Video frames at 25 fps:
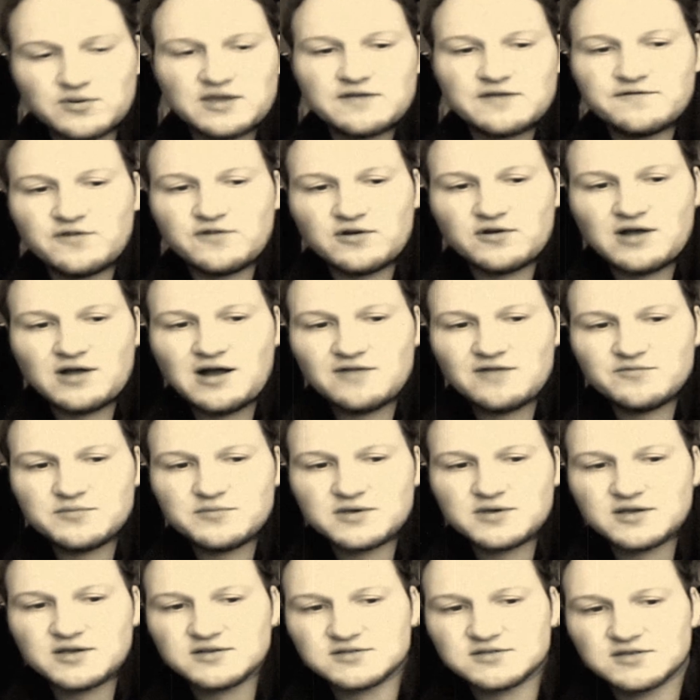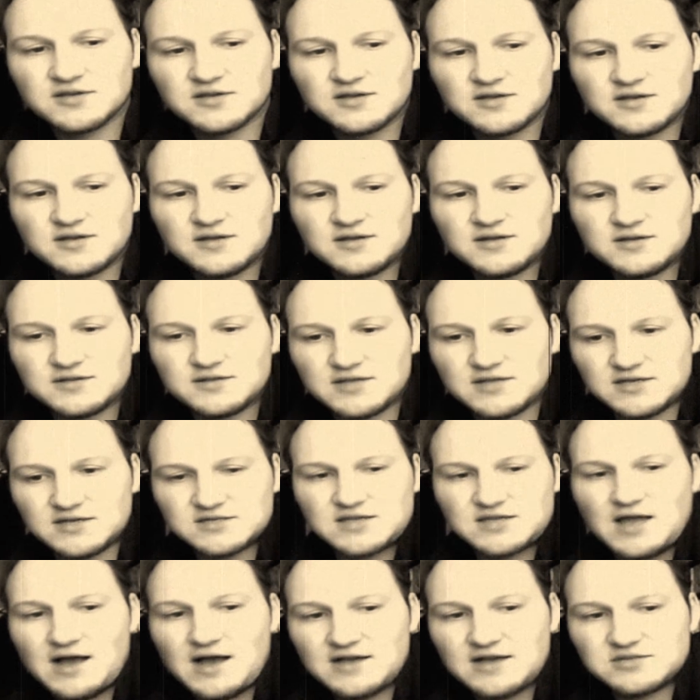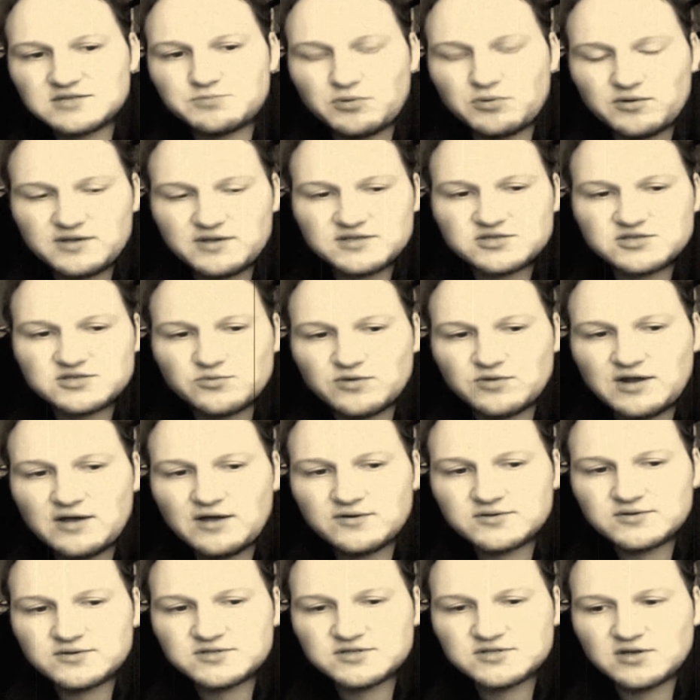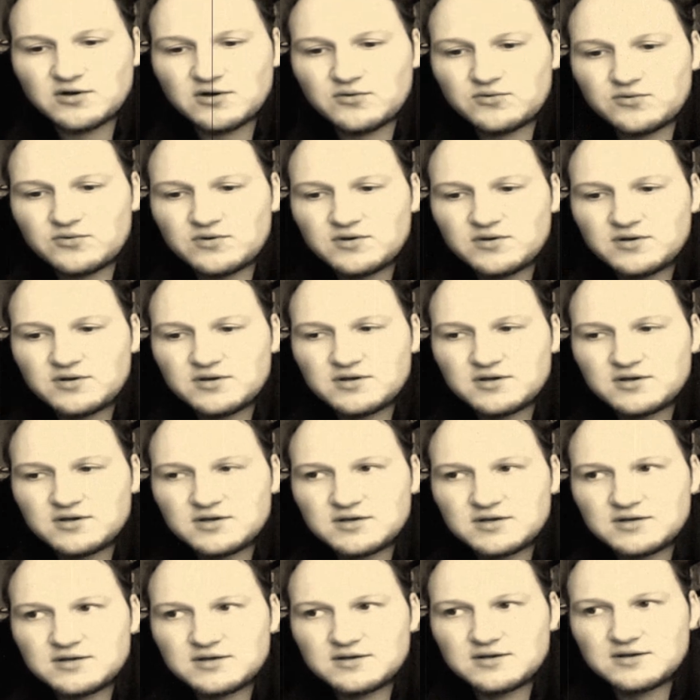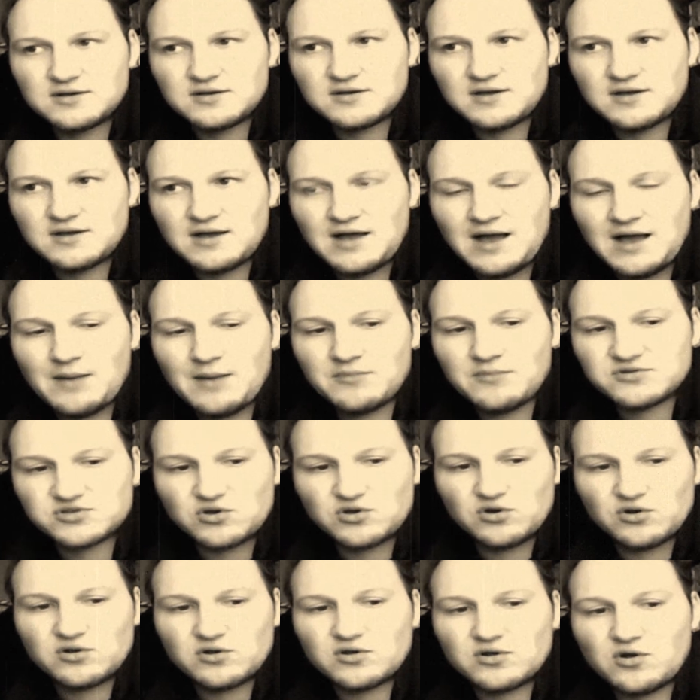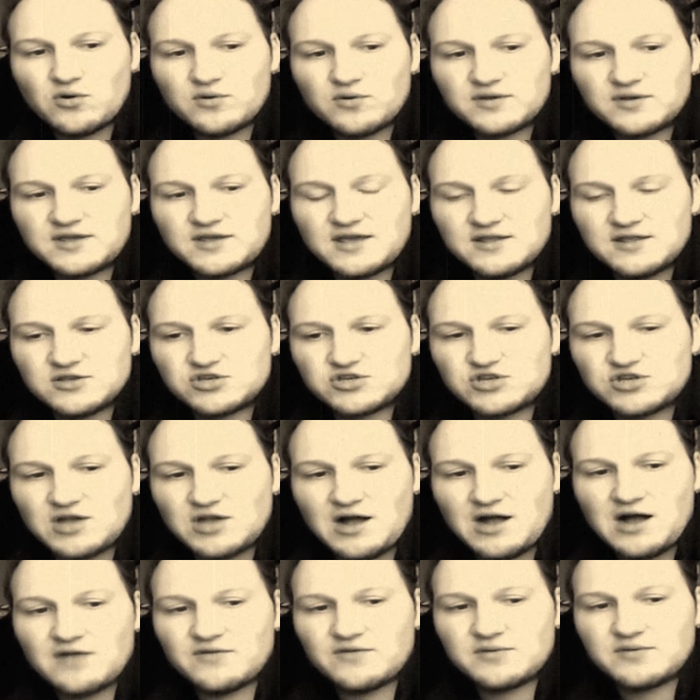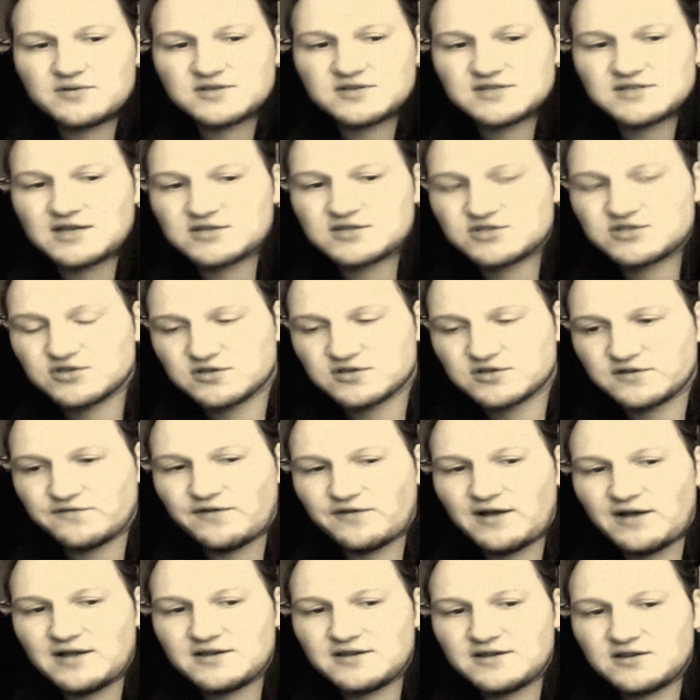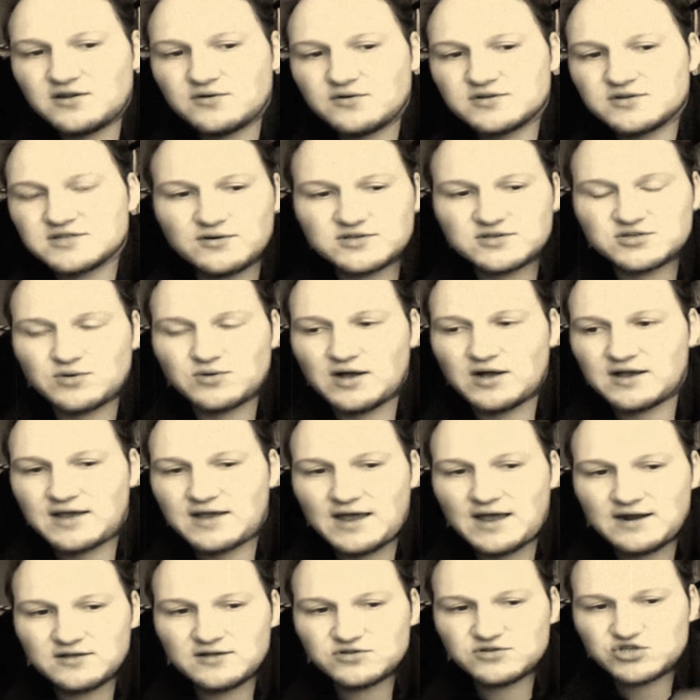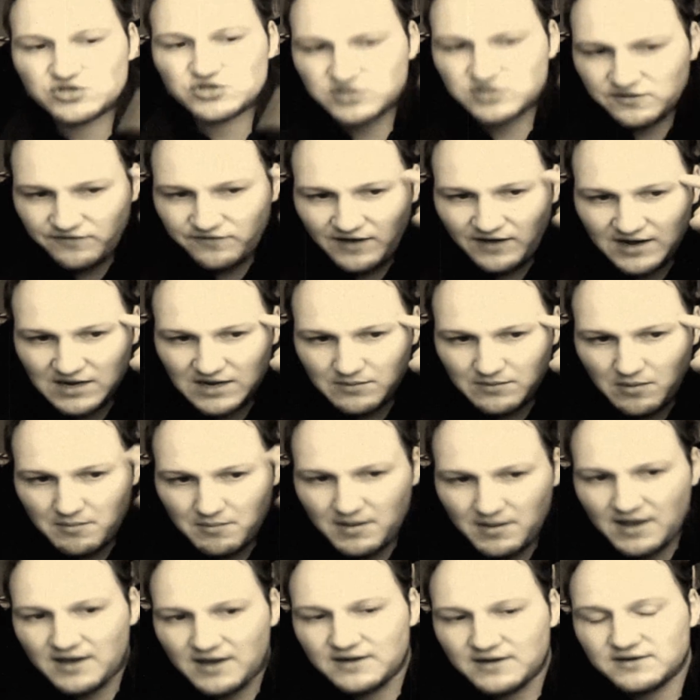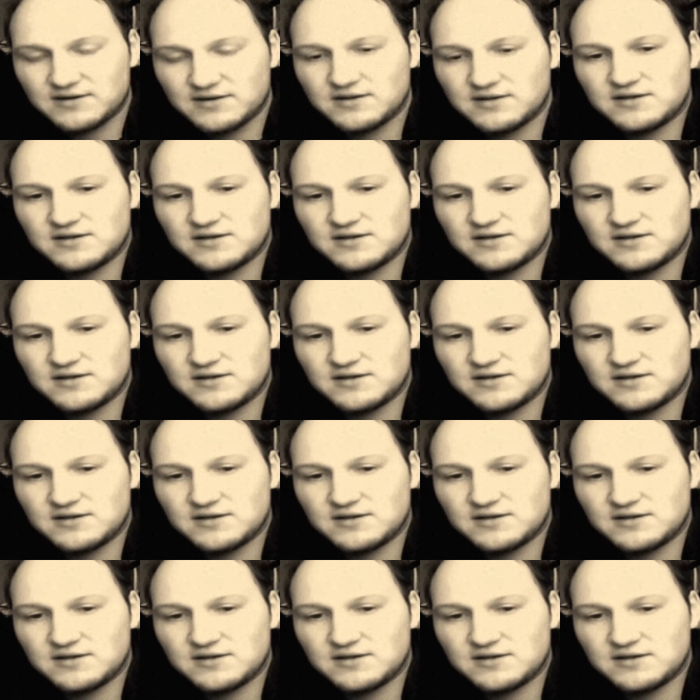kick fuck out of him because this guy's bullying someone else, so I'm just going to go and kick the shit out of him because that's justified, you know. So I kind of justified it in my mind,